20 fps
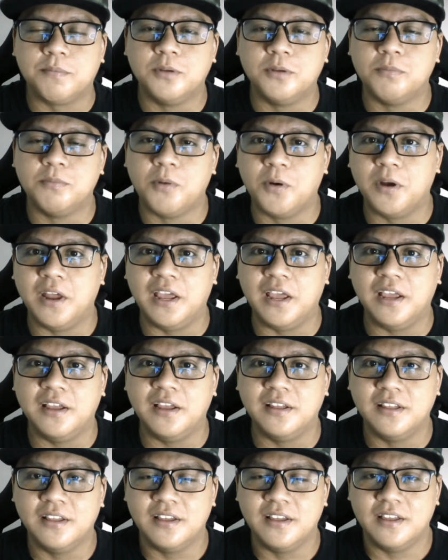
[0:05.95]
Good
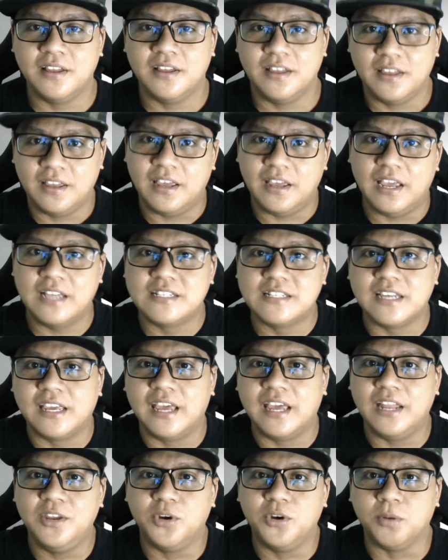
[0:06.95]
morning. It's
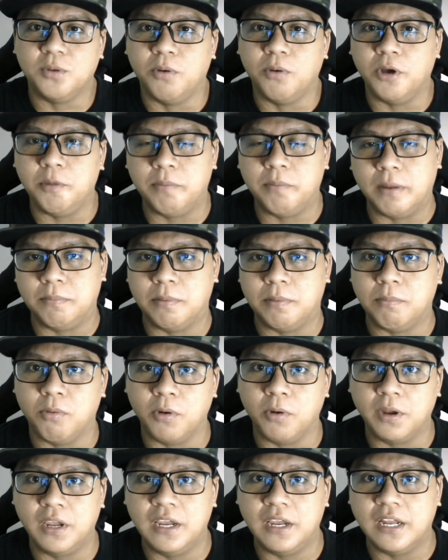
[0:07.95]
again your boy Papa
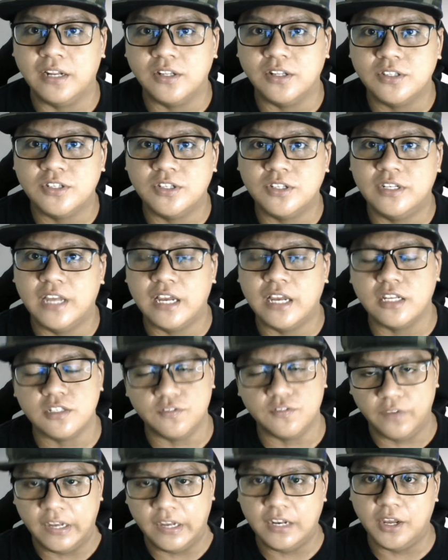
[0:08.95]
Borgi, and in
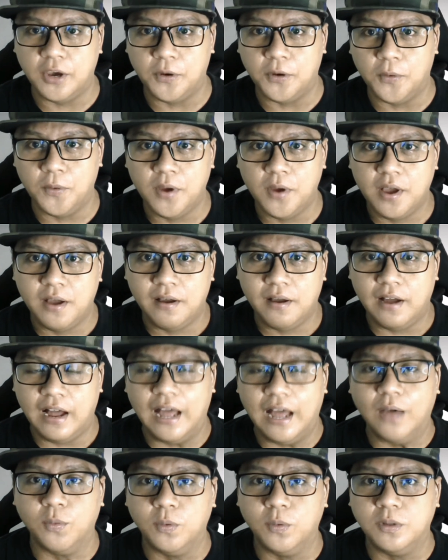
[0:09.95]
today's video,
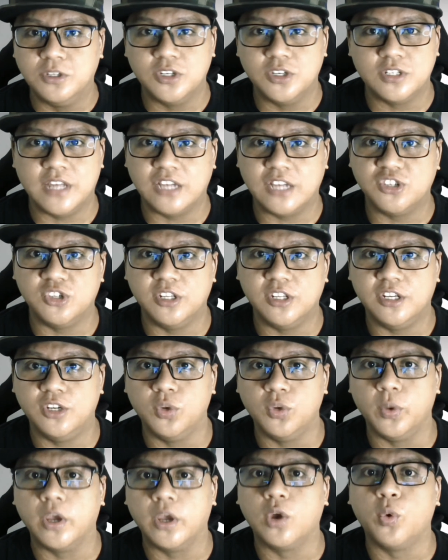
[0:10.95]
I will just actually
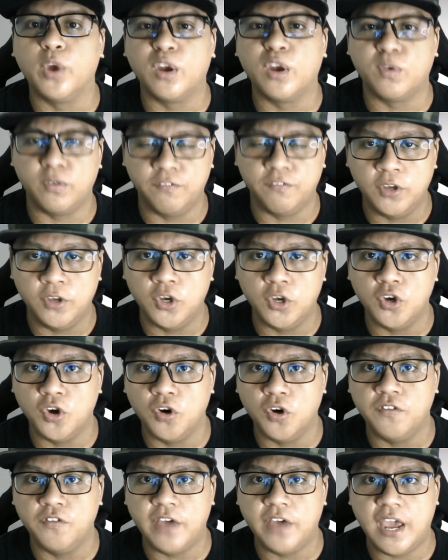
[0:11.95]
do a quick review
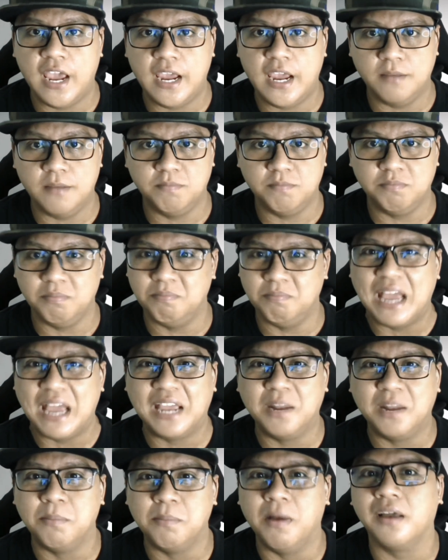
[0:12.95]
of a bang
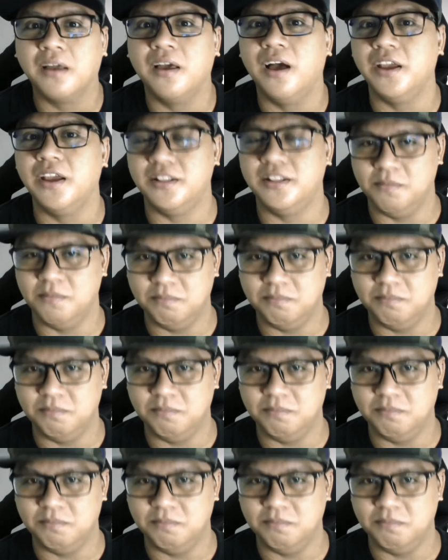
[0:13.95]
in the buck item.